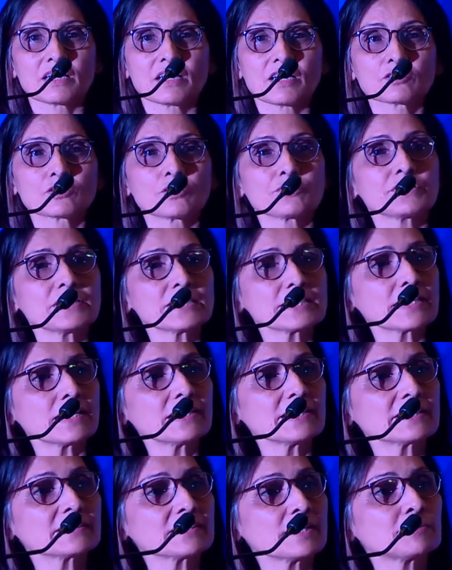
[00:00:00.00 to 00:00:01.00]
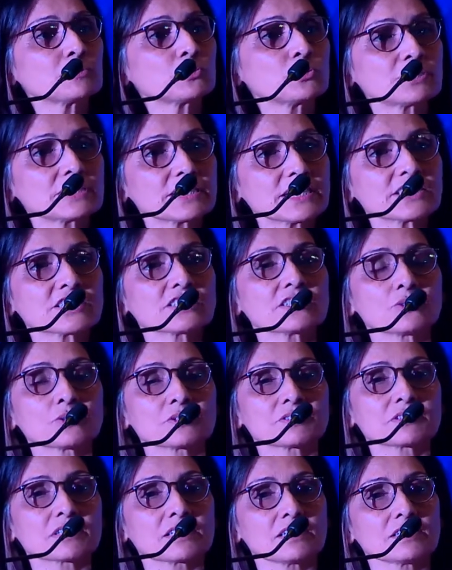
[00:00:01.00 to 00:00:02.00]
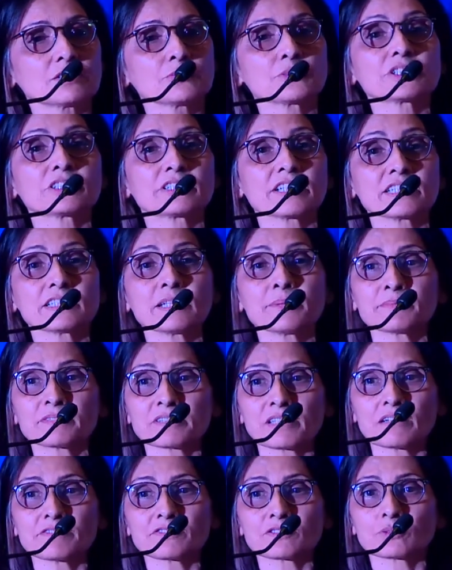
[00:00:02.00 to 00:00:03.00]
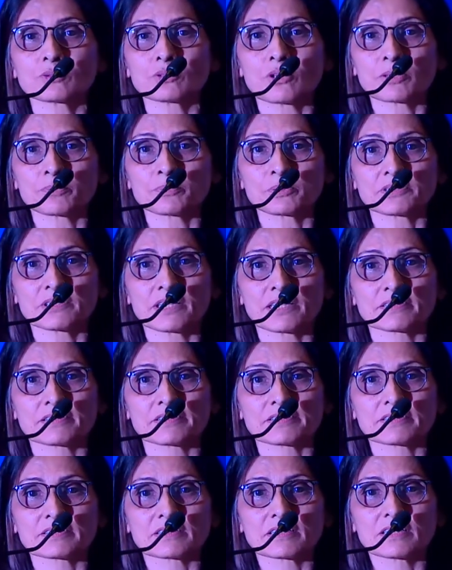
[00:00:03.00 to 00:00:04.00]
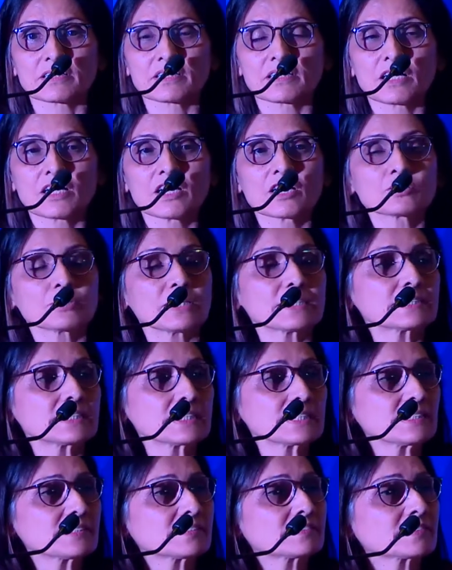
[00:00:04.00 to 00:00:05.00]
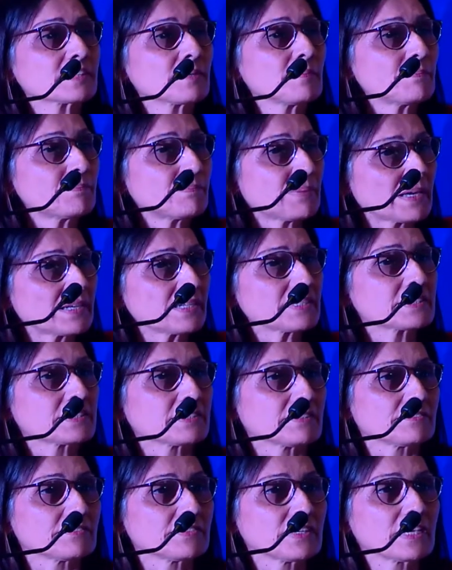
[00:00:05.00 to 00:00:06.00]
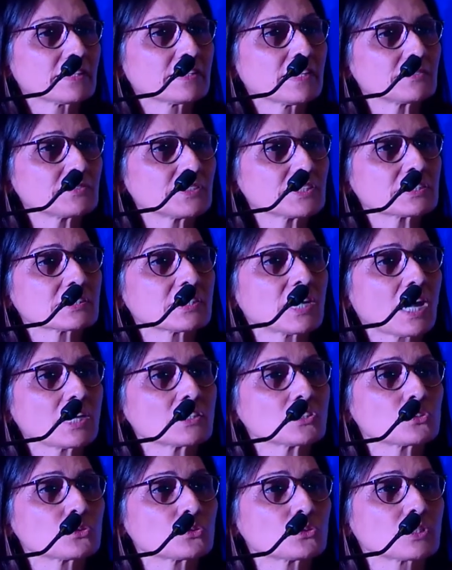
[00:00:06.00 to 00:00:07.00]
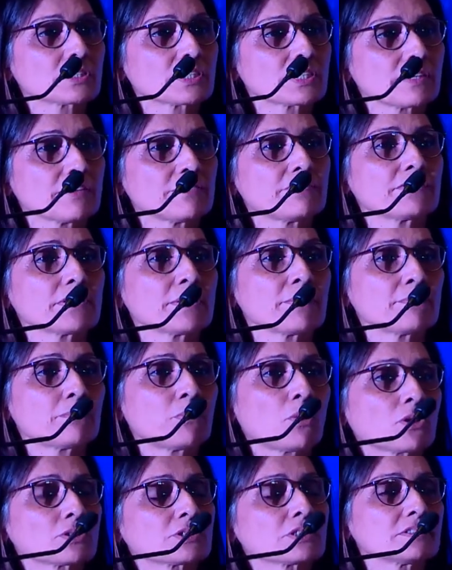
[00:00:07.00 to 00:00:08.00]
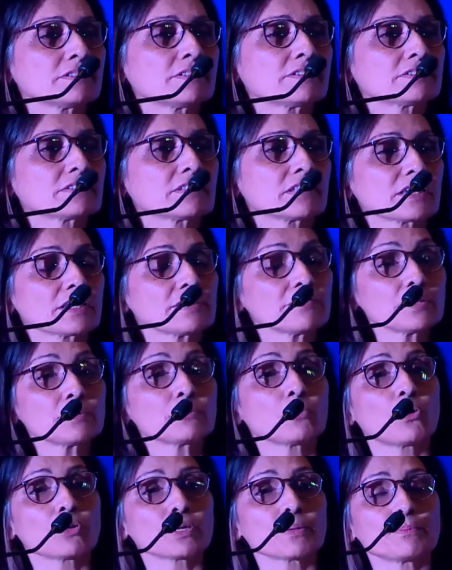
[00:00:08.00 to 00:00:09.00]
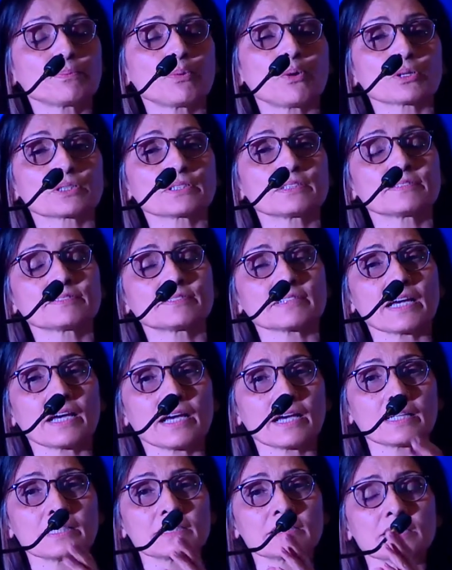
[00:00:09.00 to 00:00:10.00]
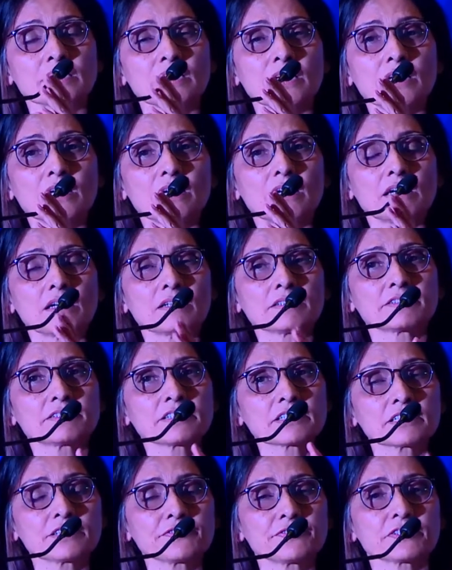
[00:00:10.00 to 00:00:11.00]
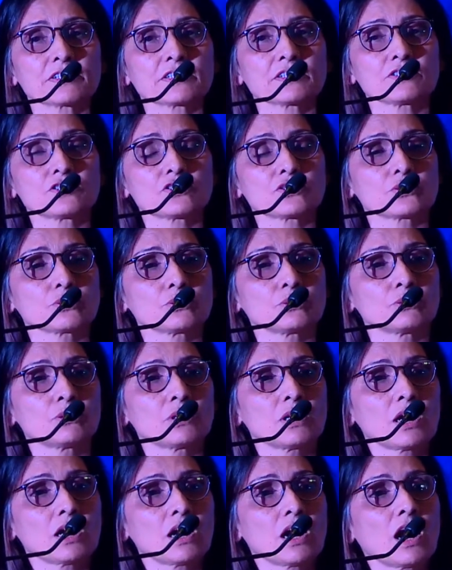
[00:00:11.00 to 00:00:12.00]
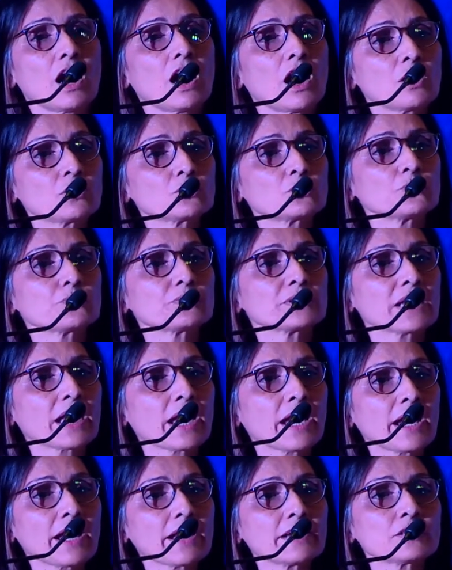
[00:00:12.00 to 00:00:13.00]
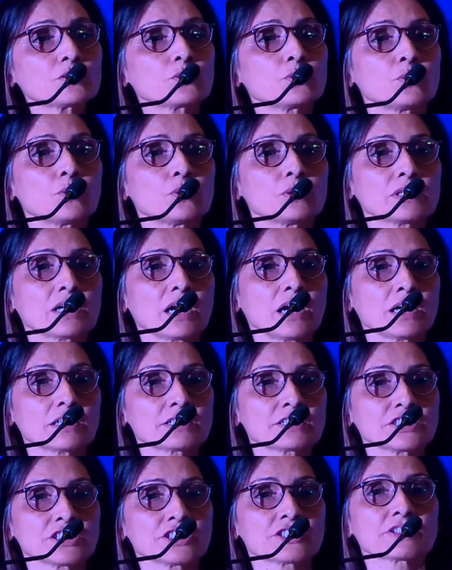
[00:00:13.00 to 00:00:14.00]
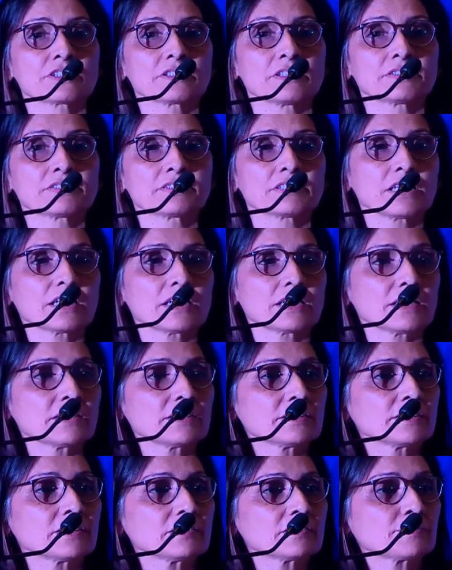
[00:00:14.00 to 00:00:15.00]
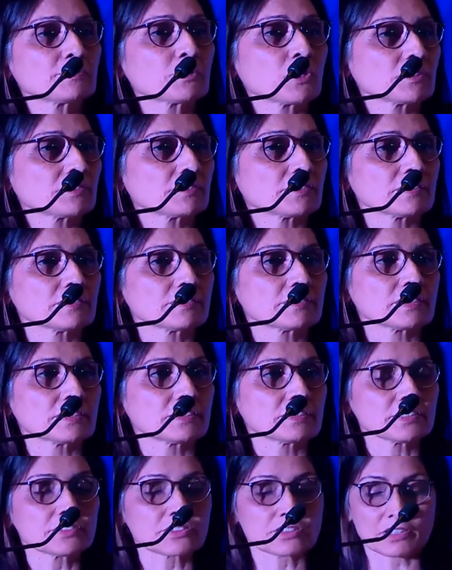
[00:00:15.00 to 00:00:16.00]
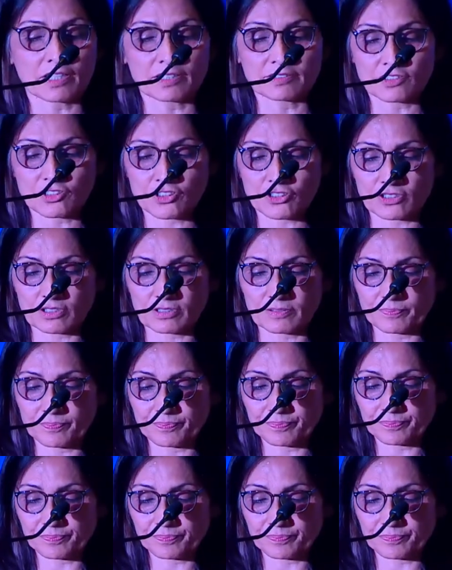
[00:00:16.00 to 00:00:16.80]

So we're telling them to teach those skills which they themselves do not possess. So I think it's imperative that we start to give importance, even more importance and uh, significance to how do we handhold our teachers in this process, in this transition.